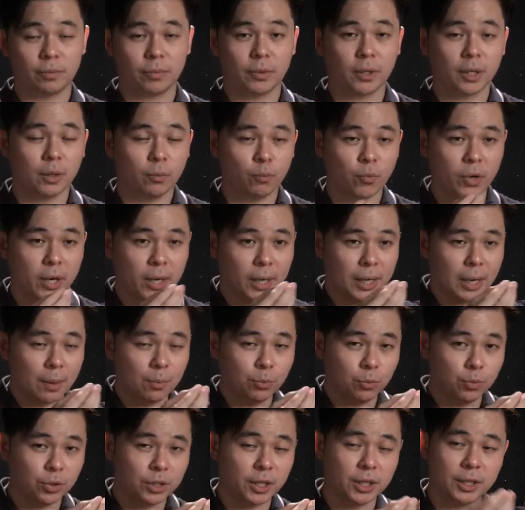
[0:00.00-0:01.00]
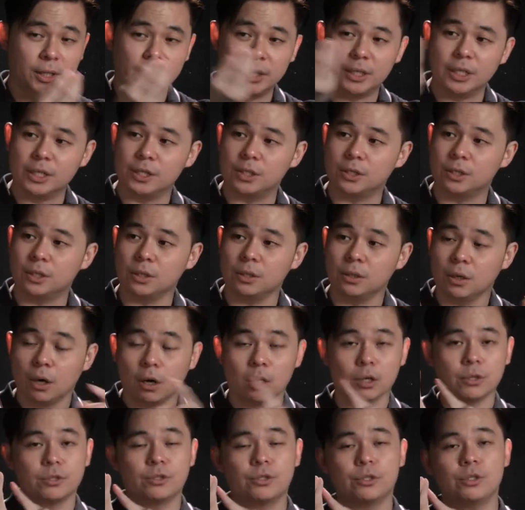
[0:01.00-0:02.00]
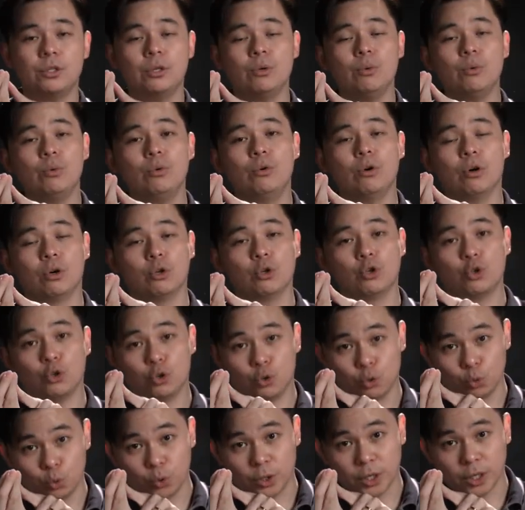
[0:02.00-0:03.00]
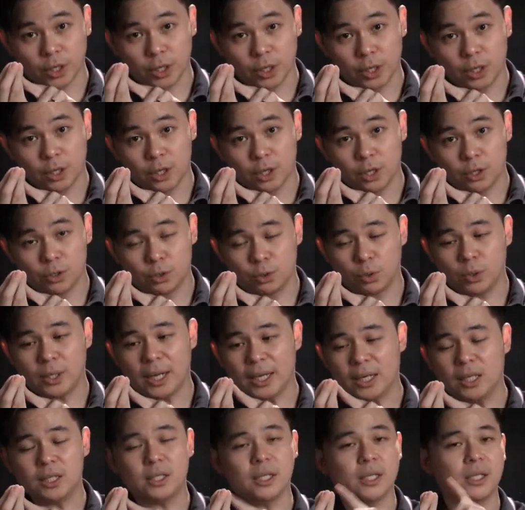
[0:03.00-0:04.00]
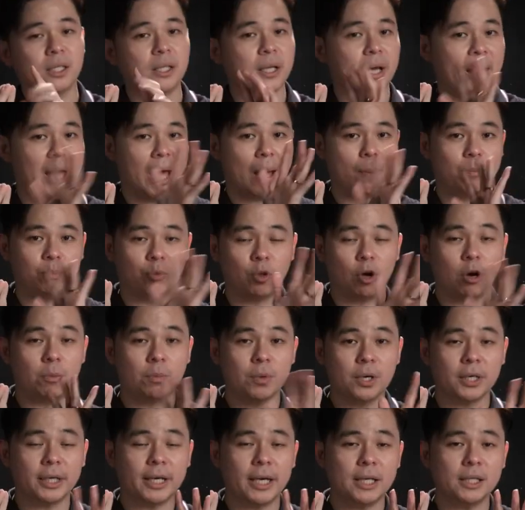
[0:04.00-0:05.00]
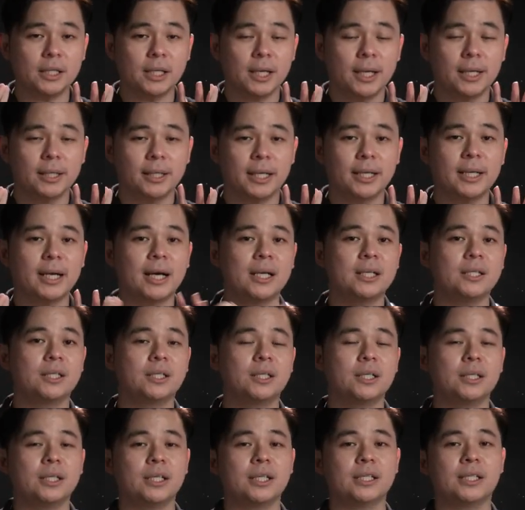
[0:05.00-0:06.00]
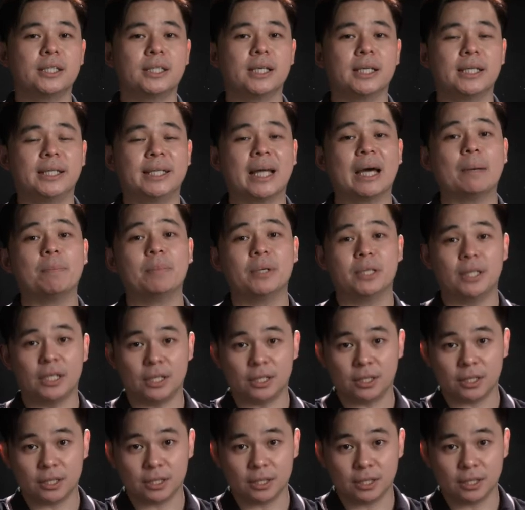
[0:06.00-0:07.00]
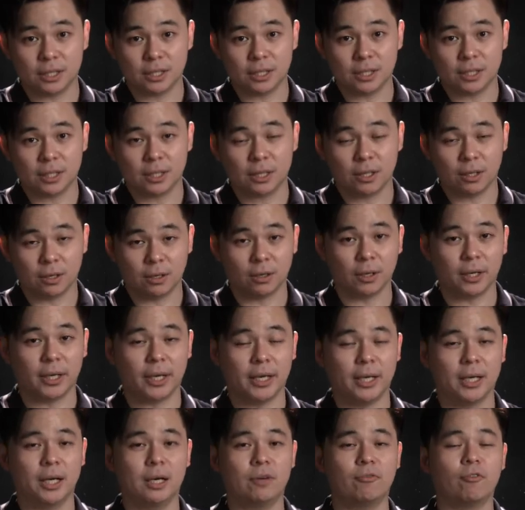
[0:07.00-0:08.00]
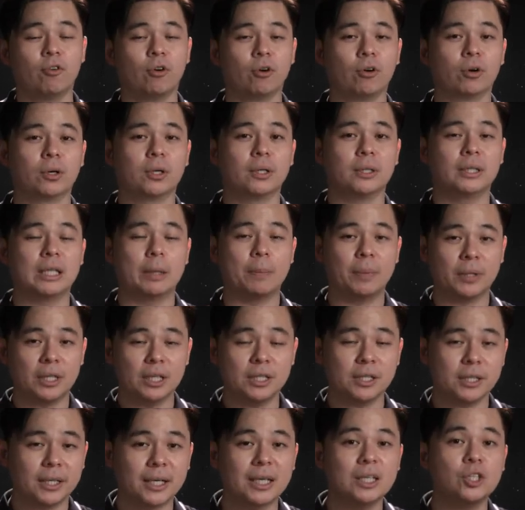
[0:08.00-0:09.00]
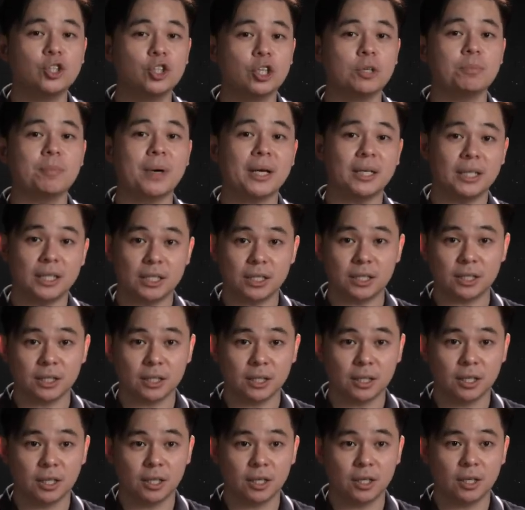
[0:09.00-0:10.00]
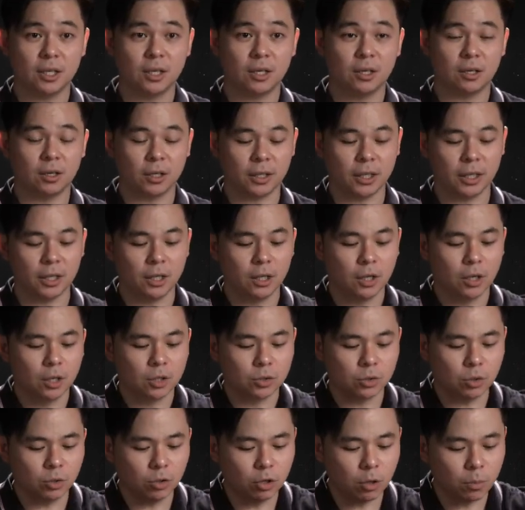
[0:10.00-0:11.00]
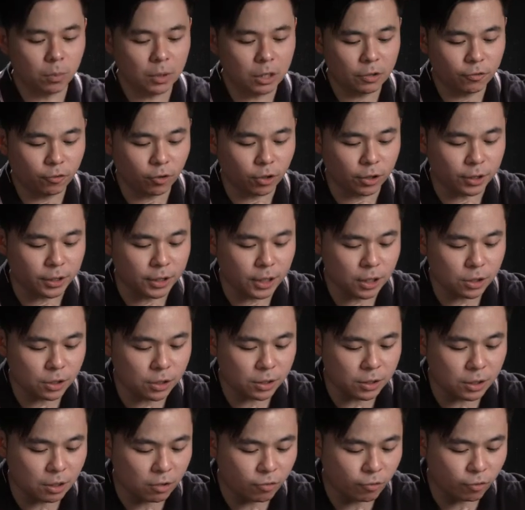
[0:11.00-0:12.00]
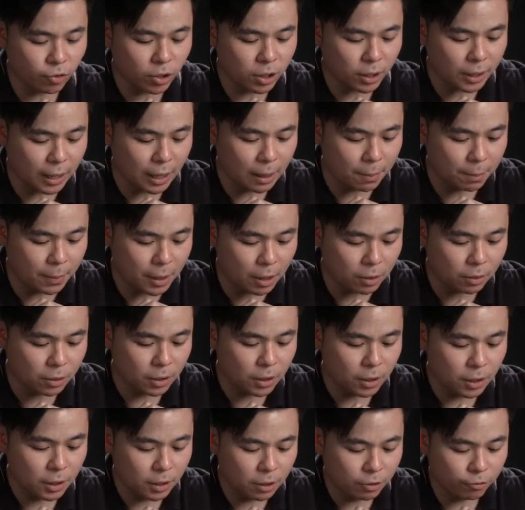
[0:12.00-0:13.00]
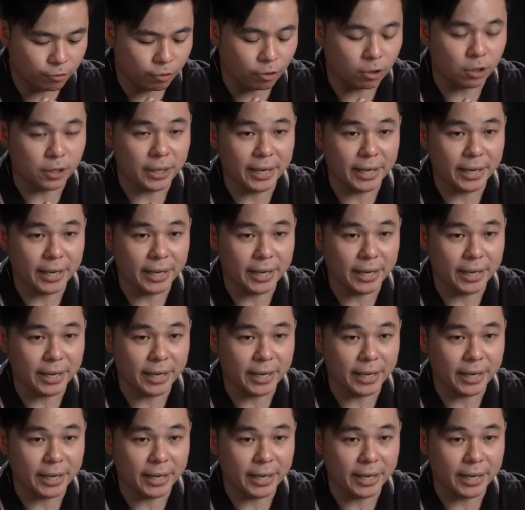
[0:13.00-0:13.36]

When come to the distal, still got sugar. So like this is the abnormal case, then answer is the diabetes. Okay, yeah, for diabetes, kencing manis. Okay, so normally for this nephron come out, for